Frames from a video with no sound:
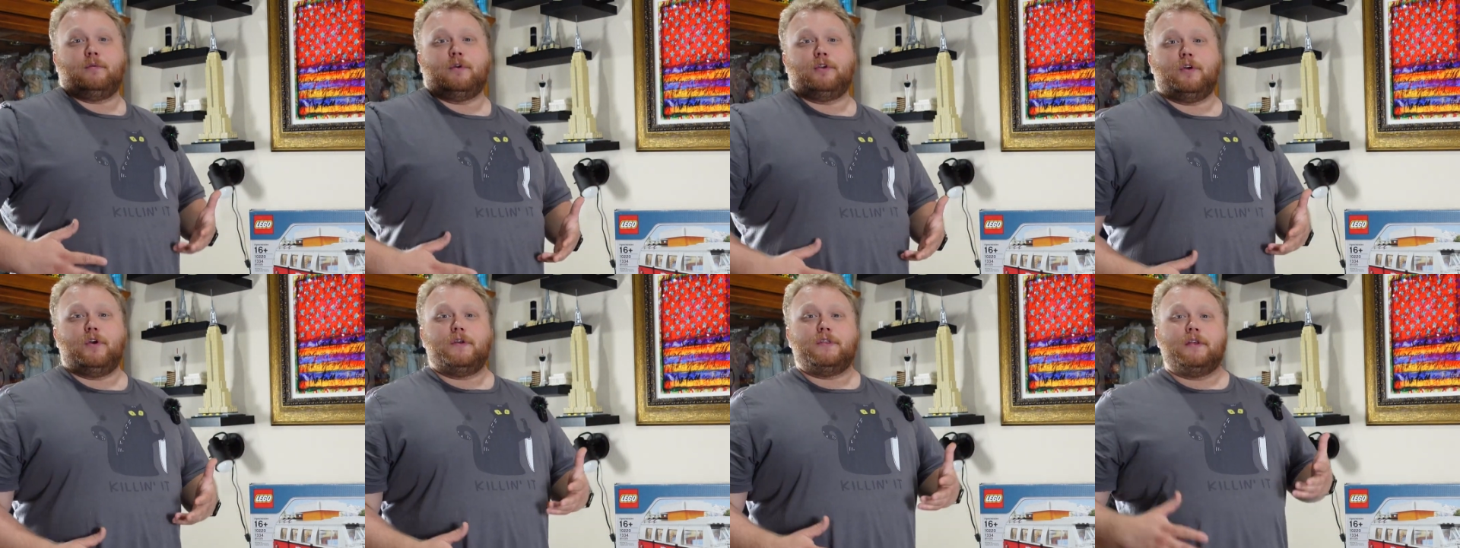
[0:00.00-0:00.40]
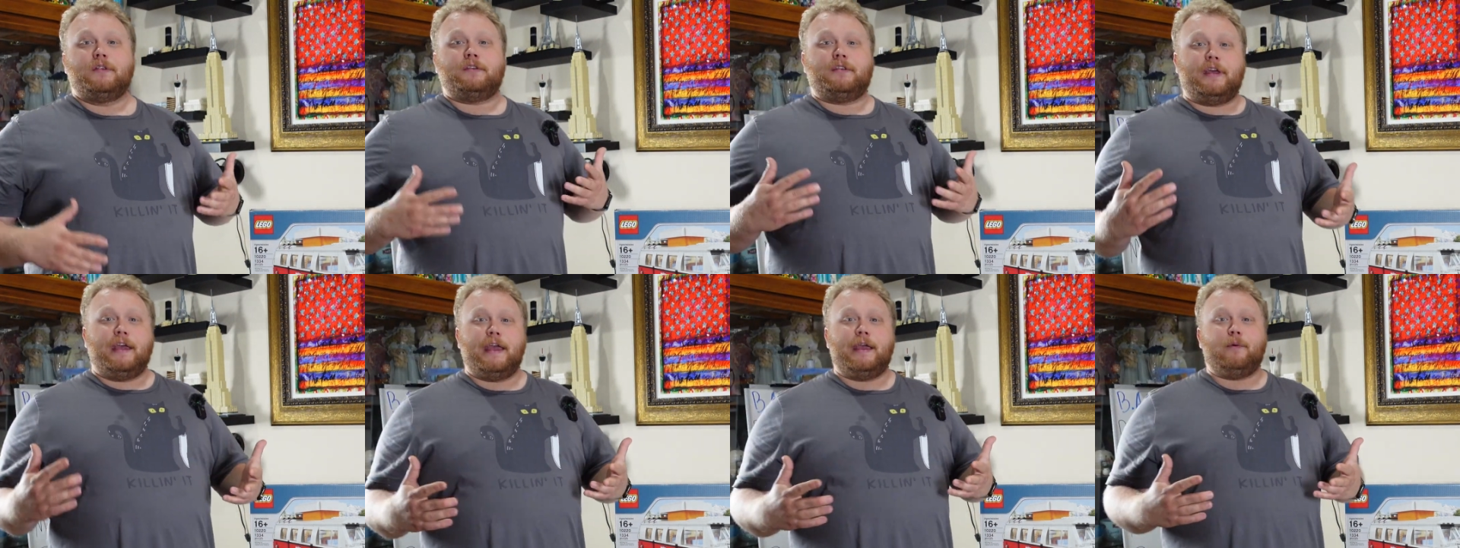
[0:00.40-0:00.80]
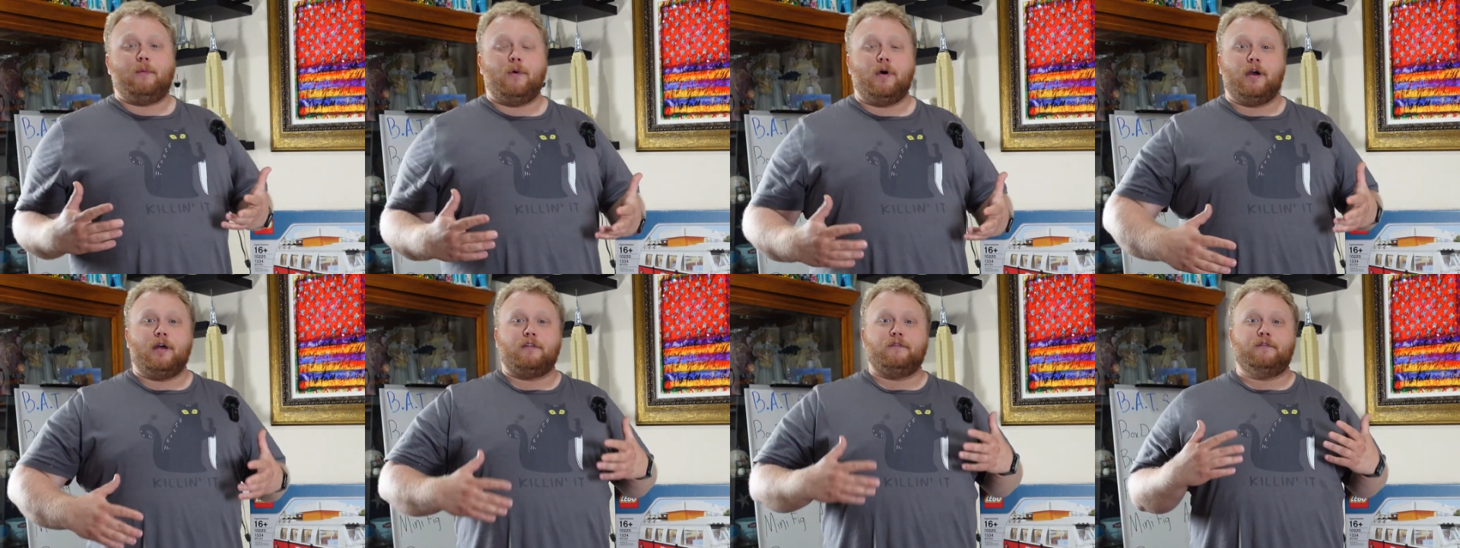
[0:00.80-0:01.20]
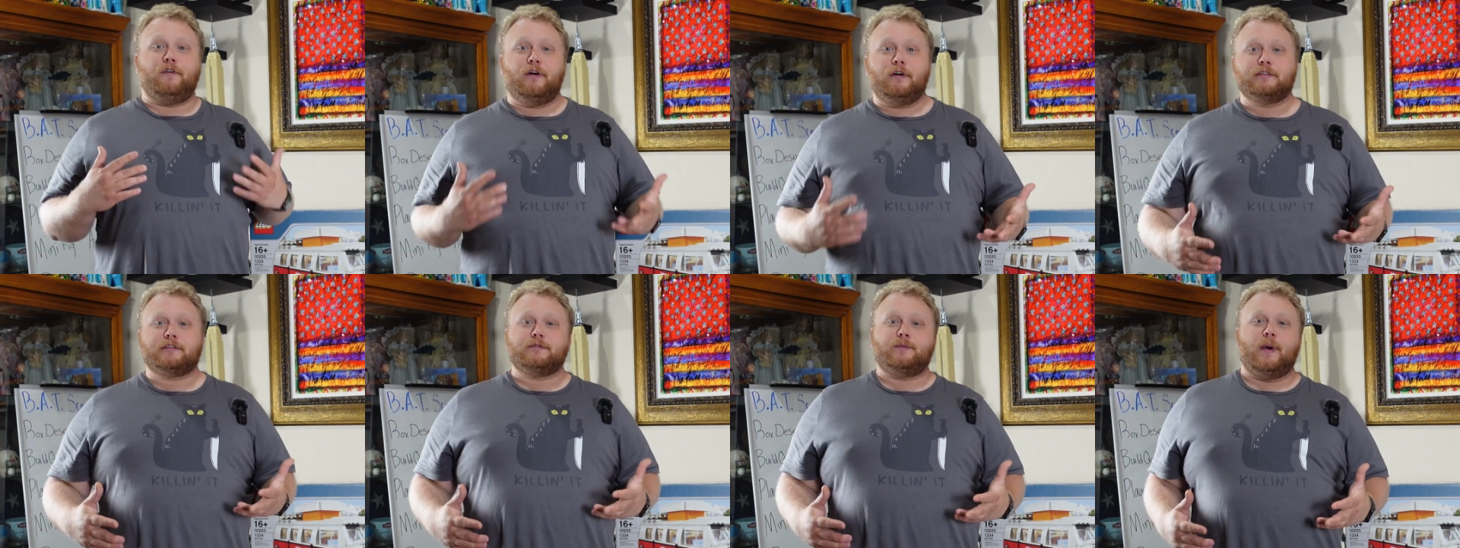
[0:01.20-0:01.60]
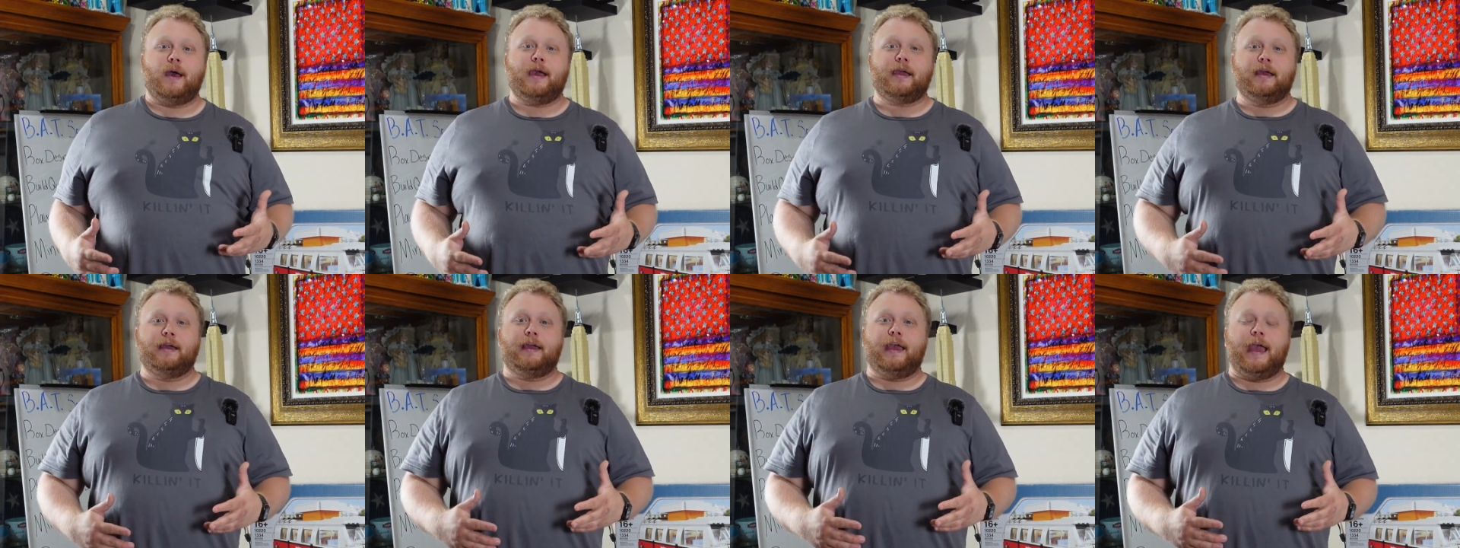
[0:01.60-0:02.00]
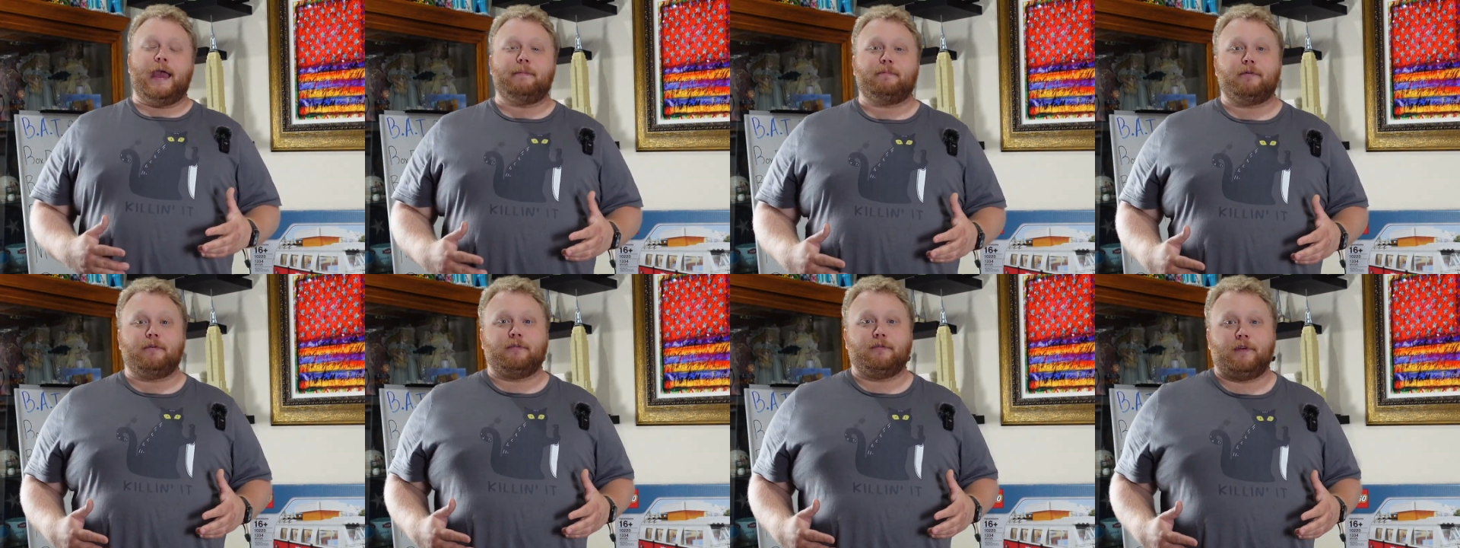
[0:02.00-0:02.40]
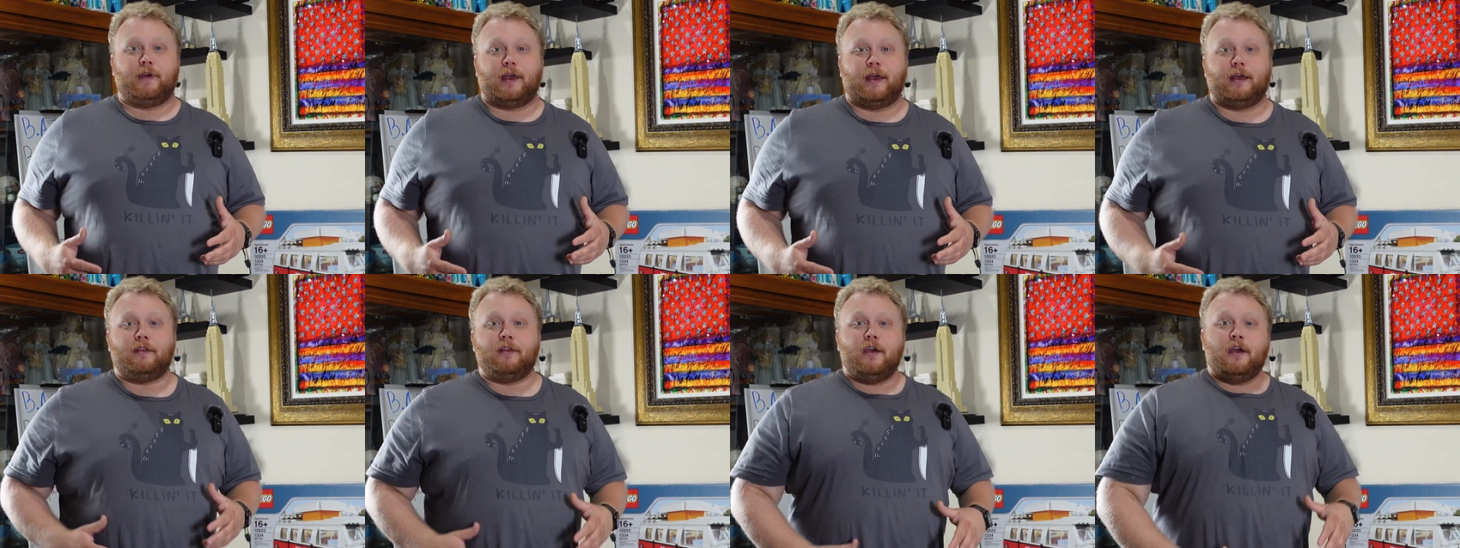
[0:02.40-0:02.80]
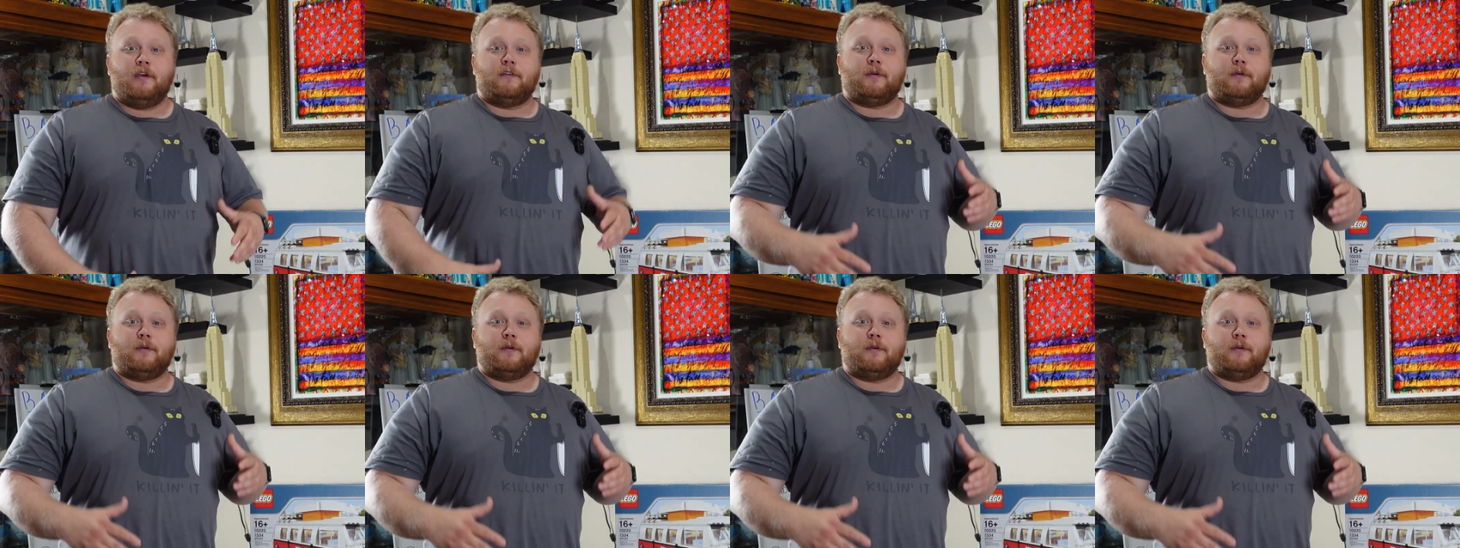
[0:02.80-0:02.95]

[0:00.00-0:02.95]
we're doing the T1 Volkswagen camper van